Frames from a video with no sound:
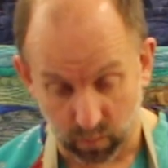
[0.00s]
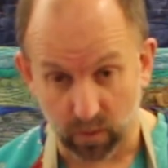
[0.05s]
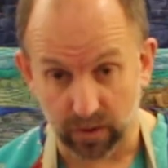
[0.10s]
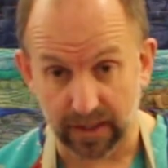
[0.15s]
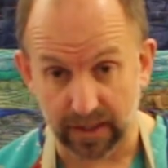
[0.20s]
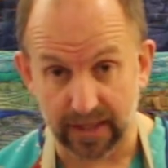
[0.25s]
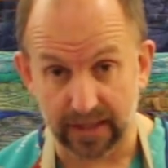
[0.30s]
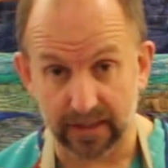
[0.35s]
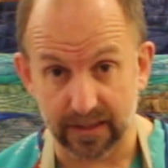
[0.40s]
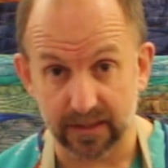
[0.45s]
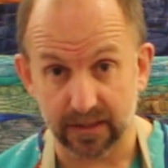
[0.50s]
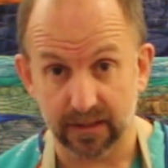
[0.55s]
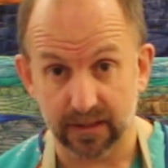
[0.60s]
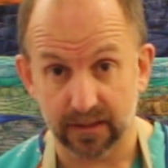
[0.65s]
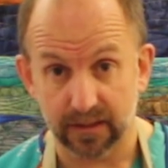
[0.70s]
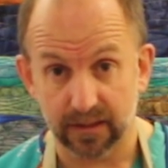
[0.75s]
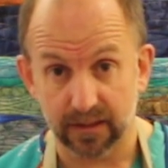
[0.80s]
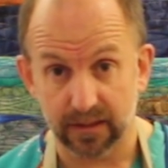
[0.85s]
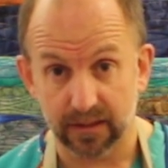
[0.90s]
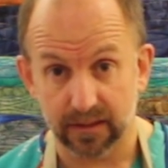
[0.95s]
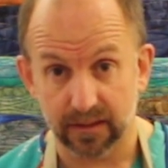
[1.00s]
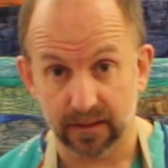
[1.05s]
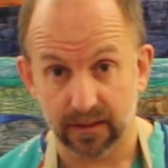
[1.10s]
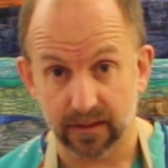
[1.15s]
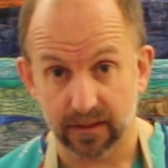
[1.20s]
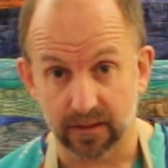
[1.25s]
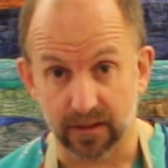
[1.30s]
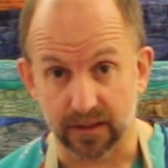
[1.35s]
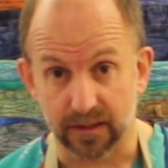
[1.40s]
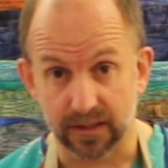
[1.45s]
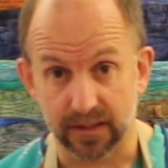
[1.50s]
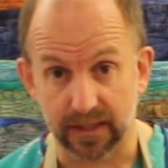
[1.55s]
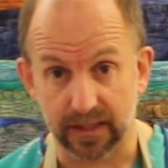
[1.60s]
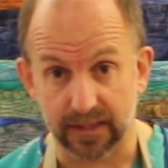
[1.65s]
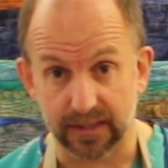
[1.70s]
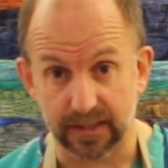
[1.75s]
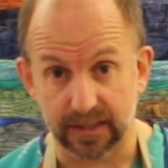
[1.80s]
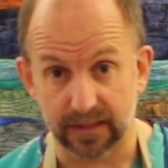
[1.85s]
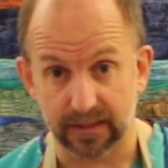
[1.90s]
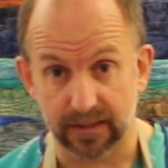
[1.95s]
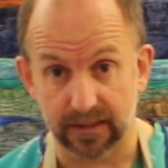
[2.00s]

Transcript: one end that sticks,